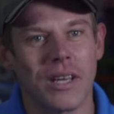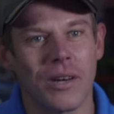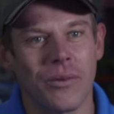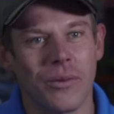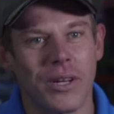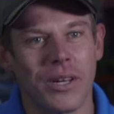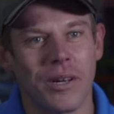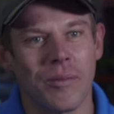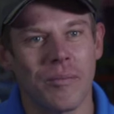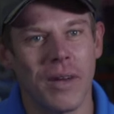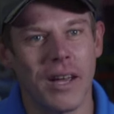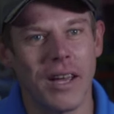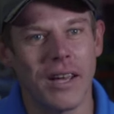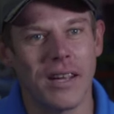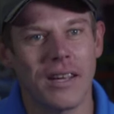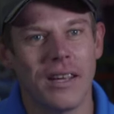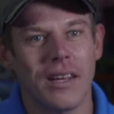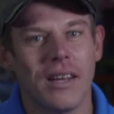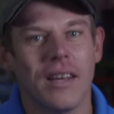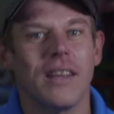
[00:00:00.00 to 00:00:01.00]
that we could
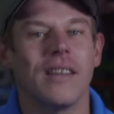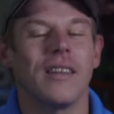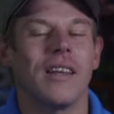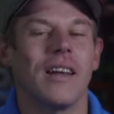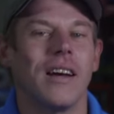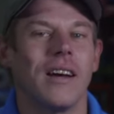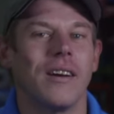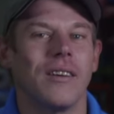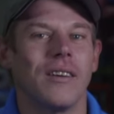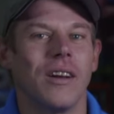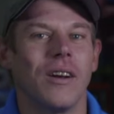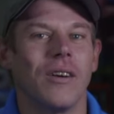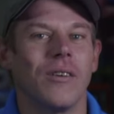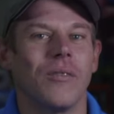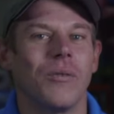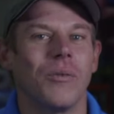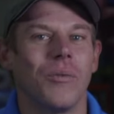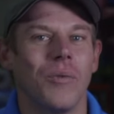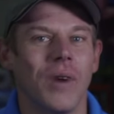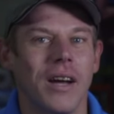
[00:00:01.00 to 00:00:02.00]
make that I, you know,
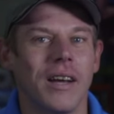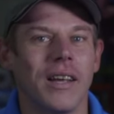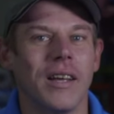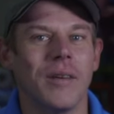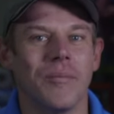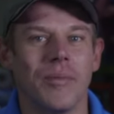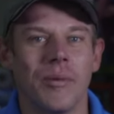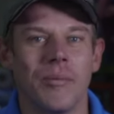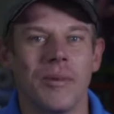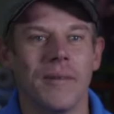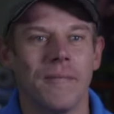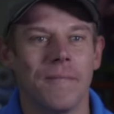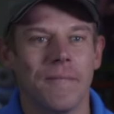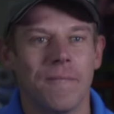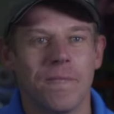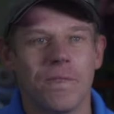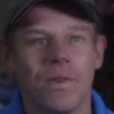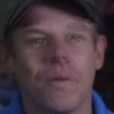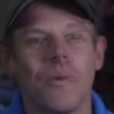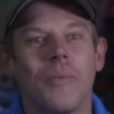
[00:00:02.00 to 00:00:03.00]
wanted to implement.
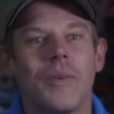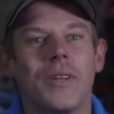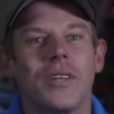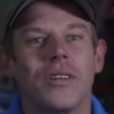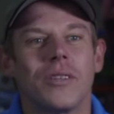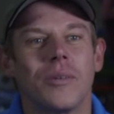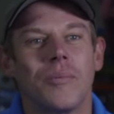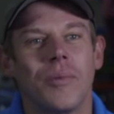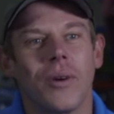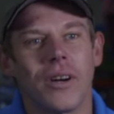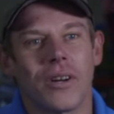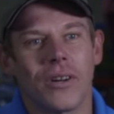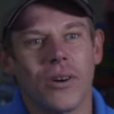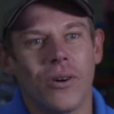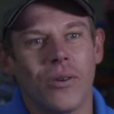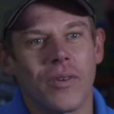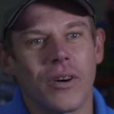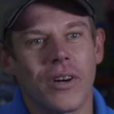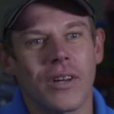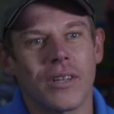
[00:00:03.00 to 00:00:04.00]
Sure, when we took the park
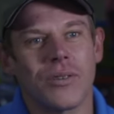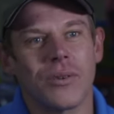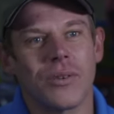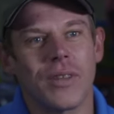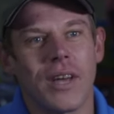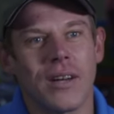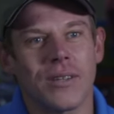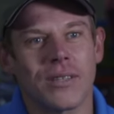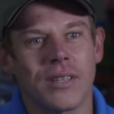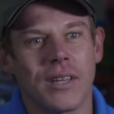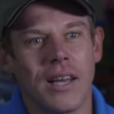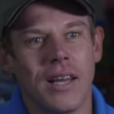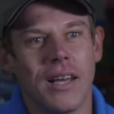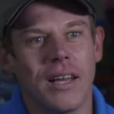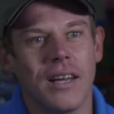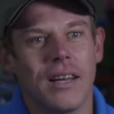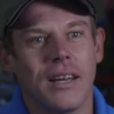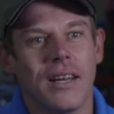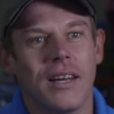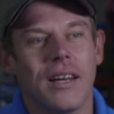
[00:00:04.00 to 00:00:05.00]
over in
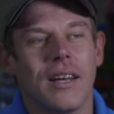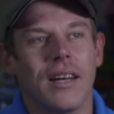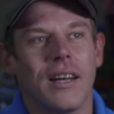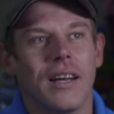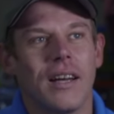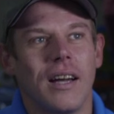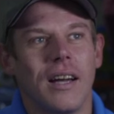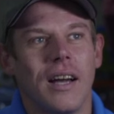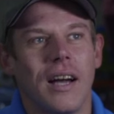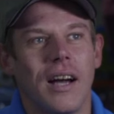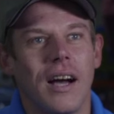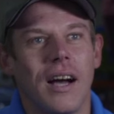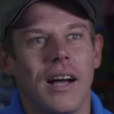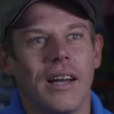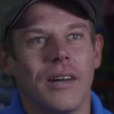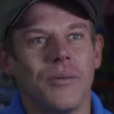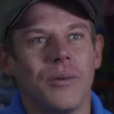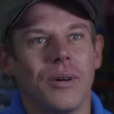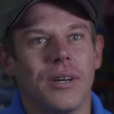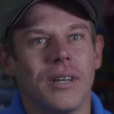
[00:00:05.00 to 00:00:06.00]
2008, uh,
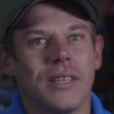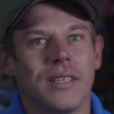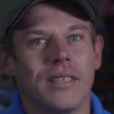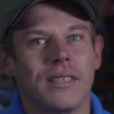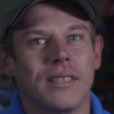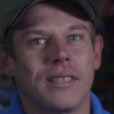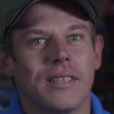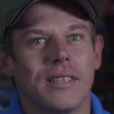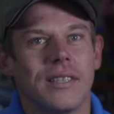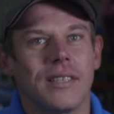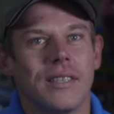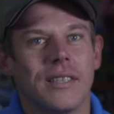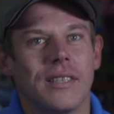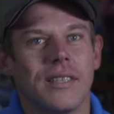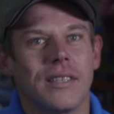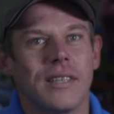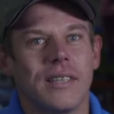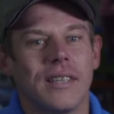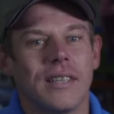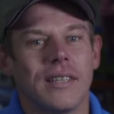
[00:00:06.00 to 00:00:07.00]
it was
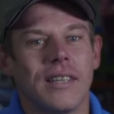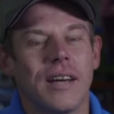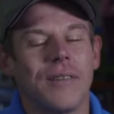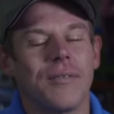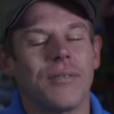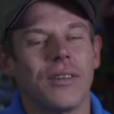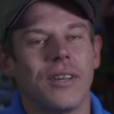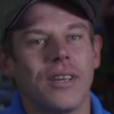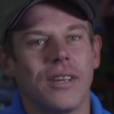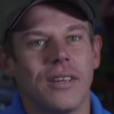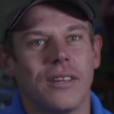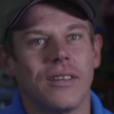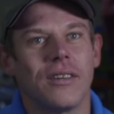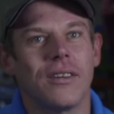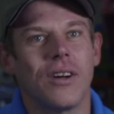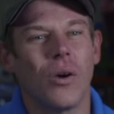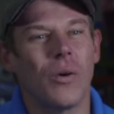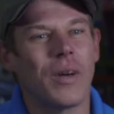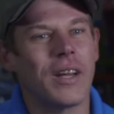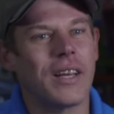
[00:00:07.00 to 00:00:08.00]
definitely
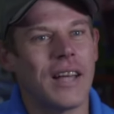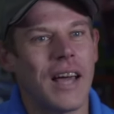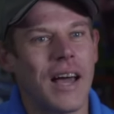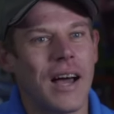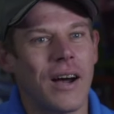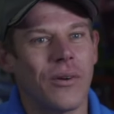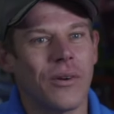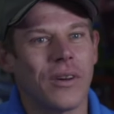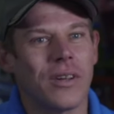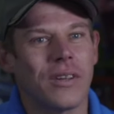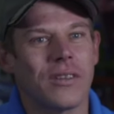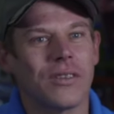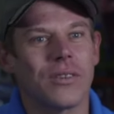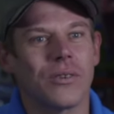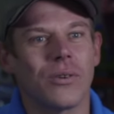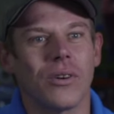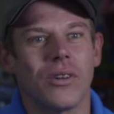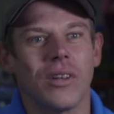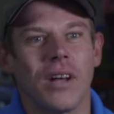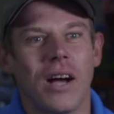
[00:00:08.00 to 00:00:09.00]
going down.
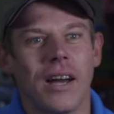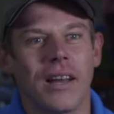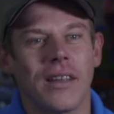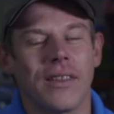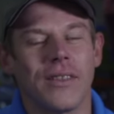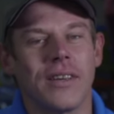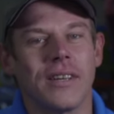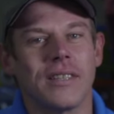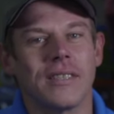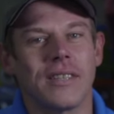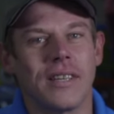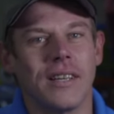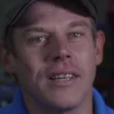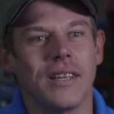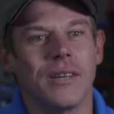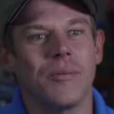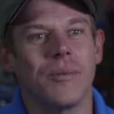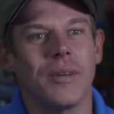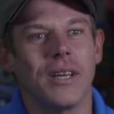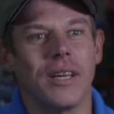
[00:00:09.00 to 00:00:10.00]
There were a lot of things that
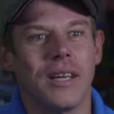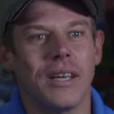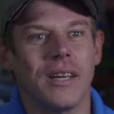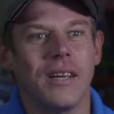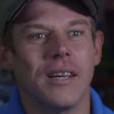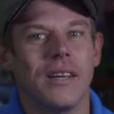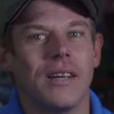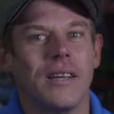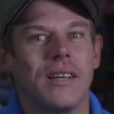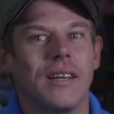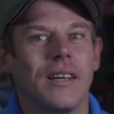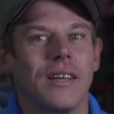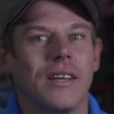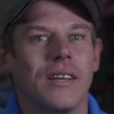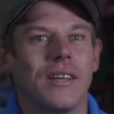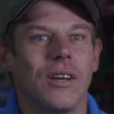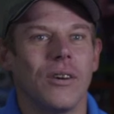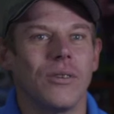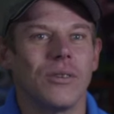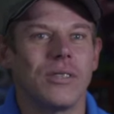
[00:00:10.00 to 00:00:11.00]
needed to be,
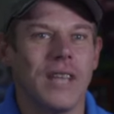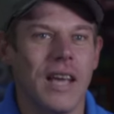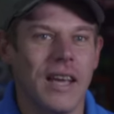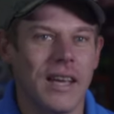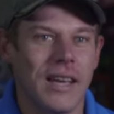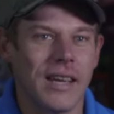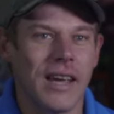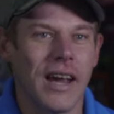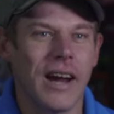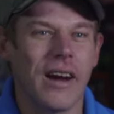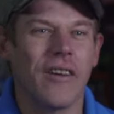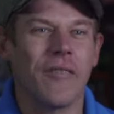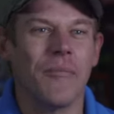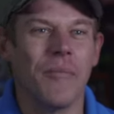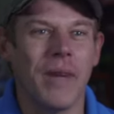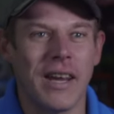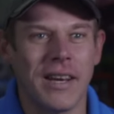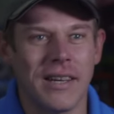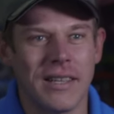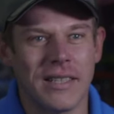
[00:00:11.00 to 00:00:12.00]
you know, taken care of,
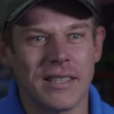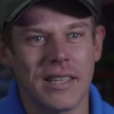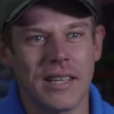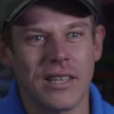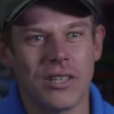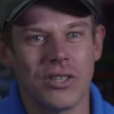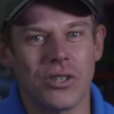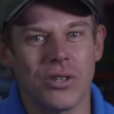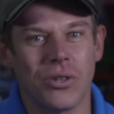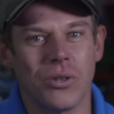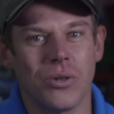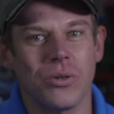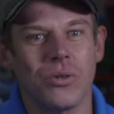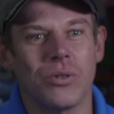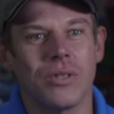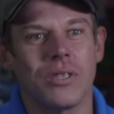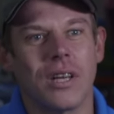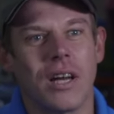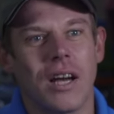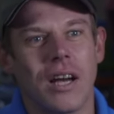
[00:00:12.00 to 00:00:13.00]
maintenance
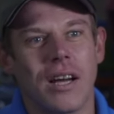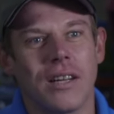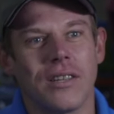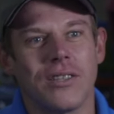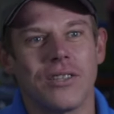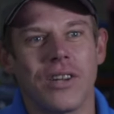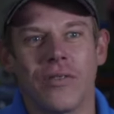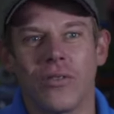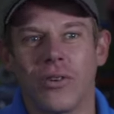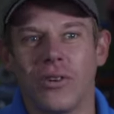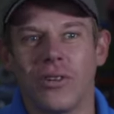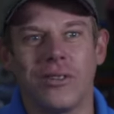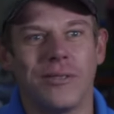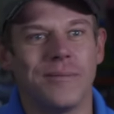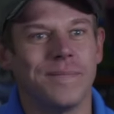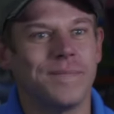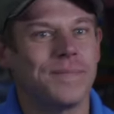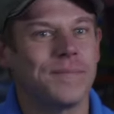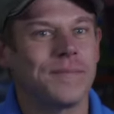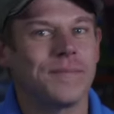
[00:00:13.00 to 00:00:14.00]
issues, uh, general